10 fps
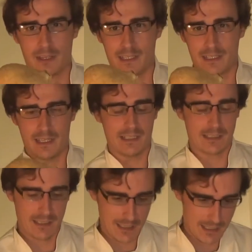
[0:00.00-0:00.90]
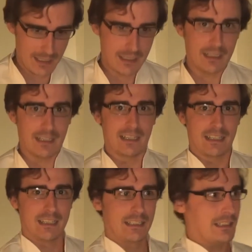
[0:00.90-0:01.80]
this is.
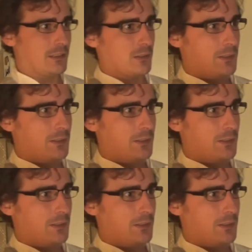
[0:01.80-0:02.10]
A little